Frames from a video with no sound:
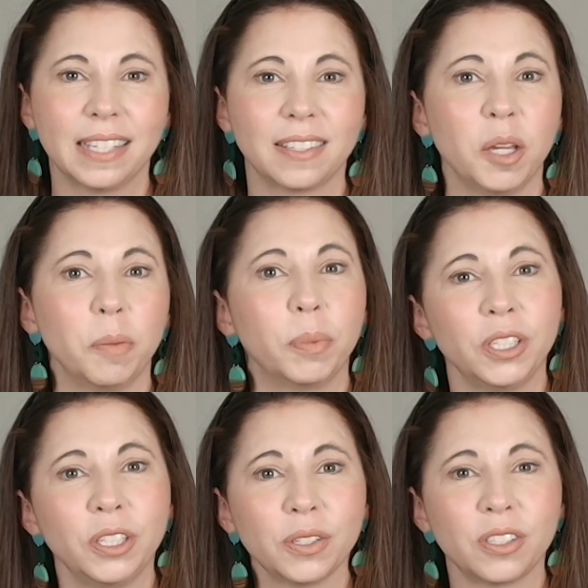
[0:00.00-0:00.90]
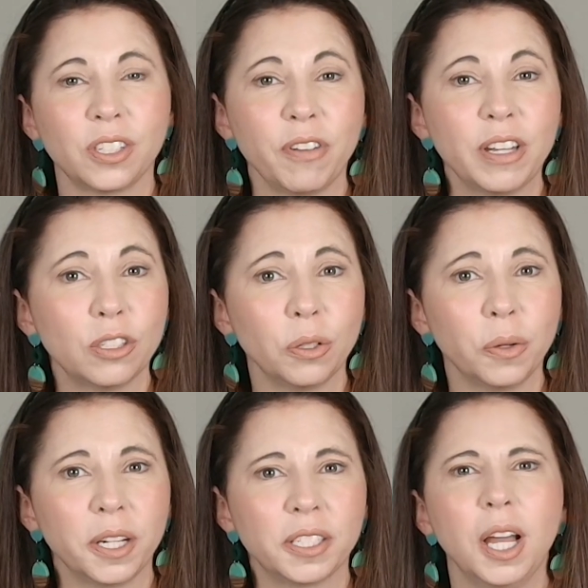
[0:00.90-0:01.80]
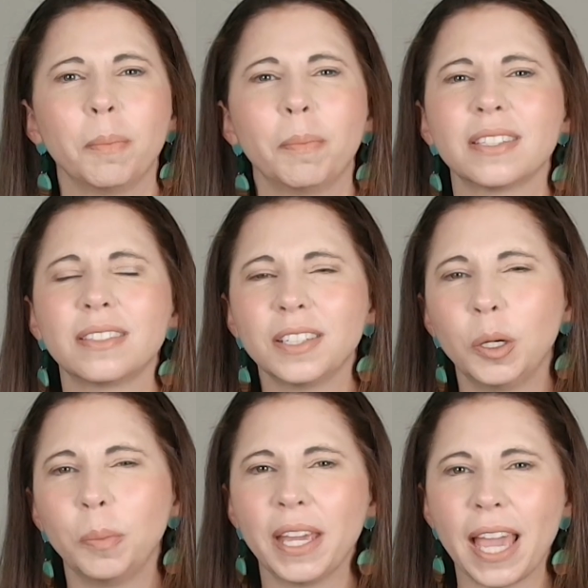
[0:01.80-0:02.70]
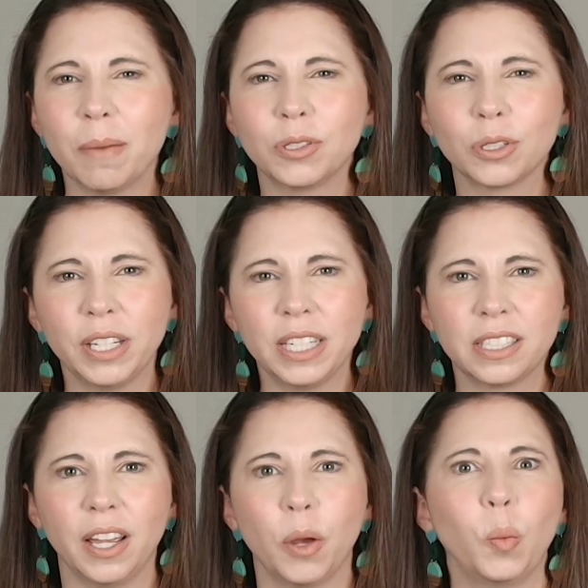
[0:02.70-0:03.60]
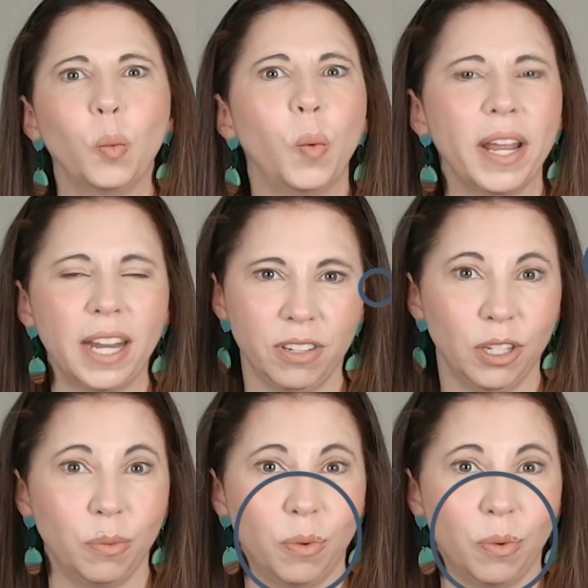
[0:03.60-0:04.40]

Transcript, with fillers: It's like putting your stuff in storage, but still being able to reach it whenever you